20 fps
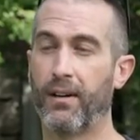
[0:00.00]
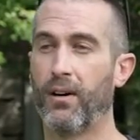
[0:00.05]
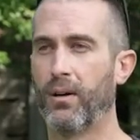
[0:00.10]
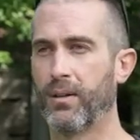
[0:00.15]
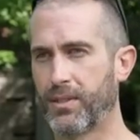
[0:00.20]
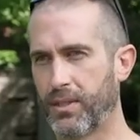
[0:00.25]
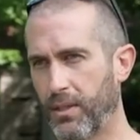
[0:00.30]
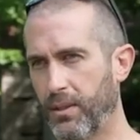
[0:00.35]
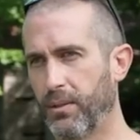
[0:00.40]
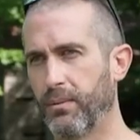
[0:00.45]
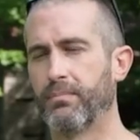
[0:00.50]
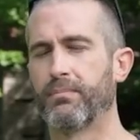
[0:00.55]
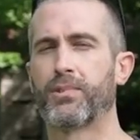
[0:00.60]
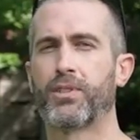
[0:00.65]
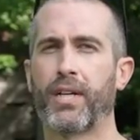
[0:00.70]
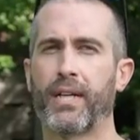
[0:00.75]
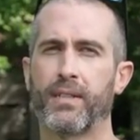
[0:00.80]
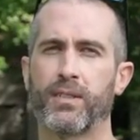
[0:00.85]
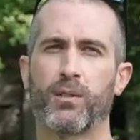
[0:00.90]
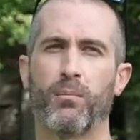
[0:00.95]
Also
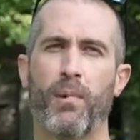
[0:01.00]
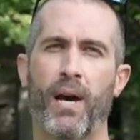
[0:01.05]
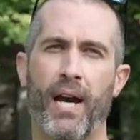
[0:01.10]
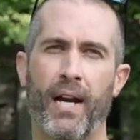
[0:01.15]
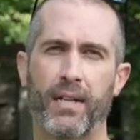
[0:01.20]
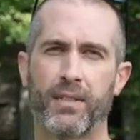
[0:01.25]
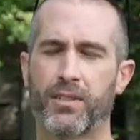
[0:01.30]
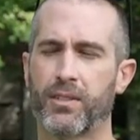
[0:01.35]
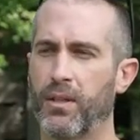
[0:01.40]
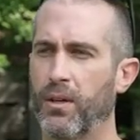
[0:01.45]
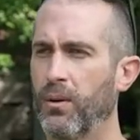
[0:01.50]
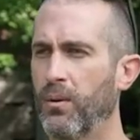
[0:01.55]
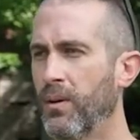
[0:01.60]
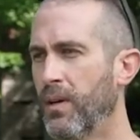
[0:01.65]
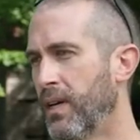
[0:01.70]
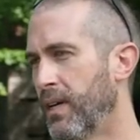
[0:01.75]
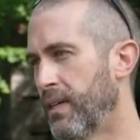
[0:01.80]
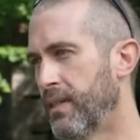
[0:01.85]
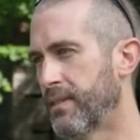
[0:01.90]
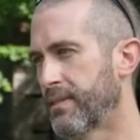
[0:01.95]
changed the match. So
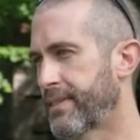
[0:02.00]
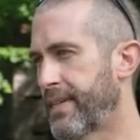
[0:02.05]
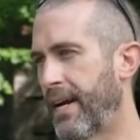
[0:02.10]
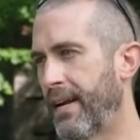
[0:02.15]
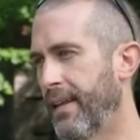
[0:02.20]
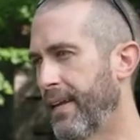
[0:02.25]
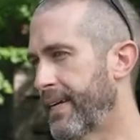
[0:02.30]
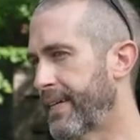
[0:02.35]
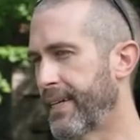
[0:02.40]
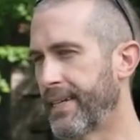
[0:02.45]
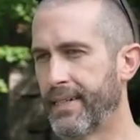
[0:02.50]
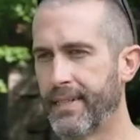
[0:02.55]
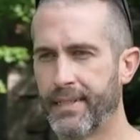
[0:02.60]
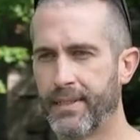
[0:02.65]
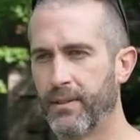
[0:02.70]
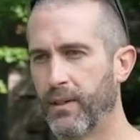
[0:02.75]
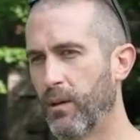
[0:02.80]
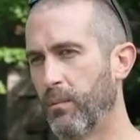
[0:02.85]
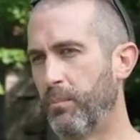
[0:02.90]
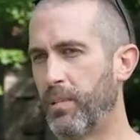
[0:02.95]
it's kind of like getting
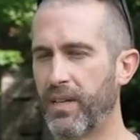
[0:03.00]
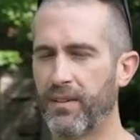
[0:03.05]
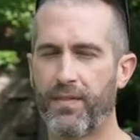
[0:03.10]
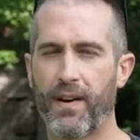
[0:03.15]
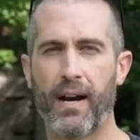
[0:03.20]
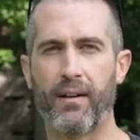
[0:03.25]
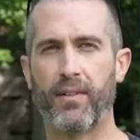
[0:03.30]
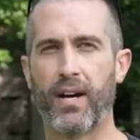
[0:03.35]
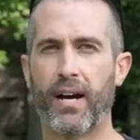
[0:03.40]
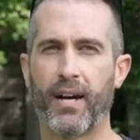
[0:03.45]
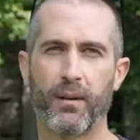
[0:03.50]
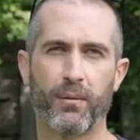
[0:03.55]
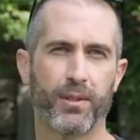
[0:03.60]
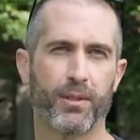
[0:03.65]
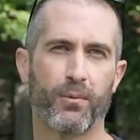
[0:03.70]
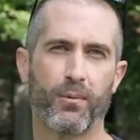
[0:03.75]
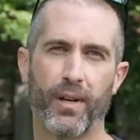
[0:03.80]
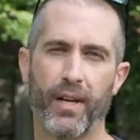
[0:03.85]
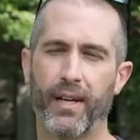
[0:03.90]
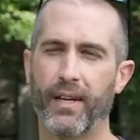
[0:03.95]
into a B5 Audi with
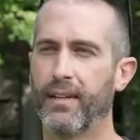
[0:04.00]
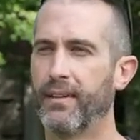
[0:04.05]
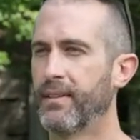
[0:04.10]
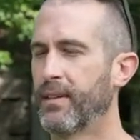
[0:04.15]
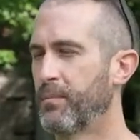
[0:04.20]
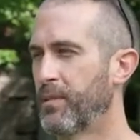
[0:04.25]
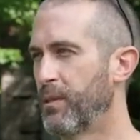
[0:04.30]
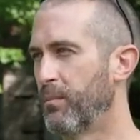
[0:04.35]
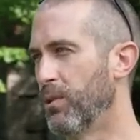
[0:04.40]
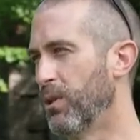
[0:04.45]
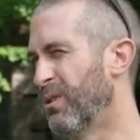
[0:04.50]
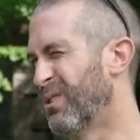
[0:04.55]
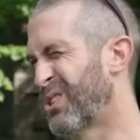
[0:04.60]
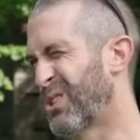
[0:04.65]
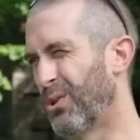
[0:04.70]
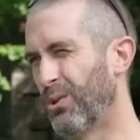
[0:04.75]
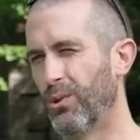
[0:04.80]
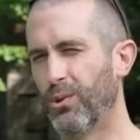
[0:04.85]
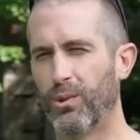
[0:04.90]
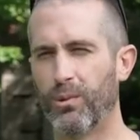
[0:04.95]
the red. I mean, the blue is
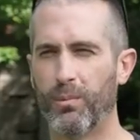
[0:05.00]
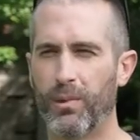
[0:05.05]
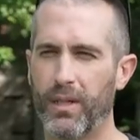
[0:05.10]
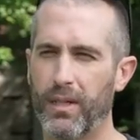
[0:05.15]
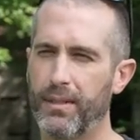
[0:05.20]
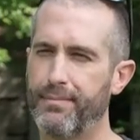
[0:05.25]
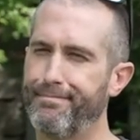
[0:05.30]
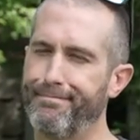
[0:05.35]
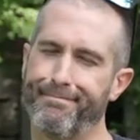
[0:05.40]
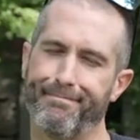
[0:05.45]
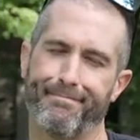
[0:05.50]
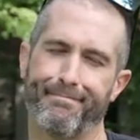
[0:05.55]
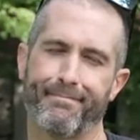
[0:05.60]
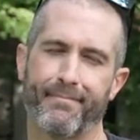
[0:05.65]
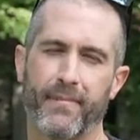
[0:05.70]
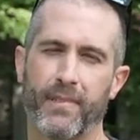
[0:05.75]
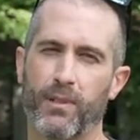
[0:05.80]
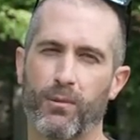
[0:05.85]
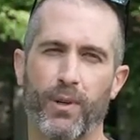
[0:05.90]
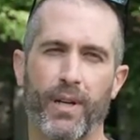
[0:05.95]
cool, but
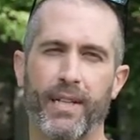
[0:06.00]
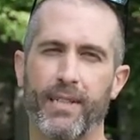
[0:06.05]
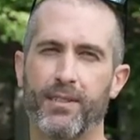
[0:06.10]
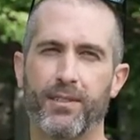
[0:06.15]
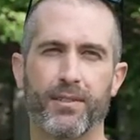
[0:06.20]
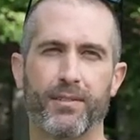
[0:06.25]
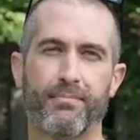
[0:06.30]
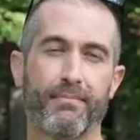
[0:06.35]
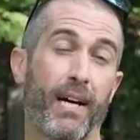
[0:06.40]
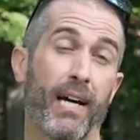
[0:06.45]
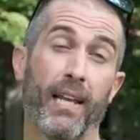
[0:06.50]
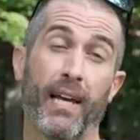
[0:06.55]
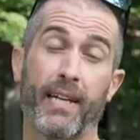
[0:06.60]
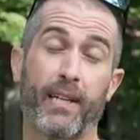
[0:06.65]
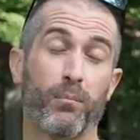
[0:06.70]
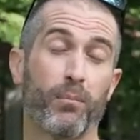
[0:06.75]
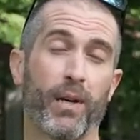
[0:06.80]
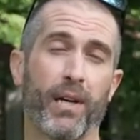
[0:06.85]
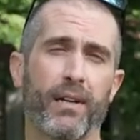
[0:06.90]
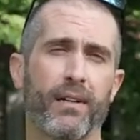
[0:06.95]
the red's just, I like
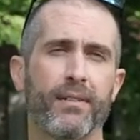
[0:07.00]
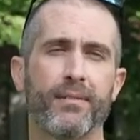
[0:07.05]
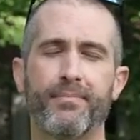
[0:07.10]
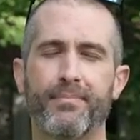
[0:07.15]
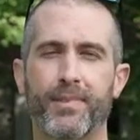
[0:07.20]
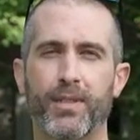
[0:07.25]
it better.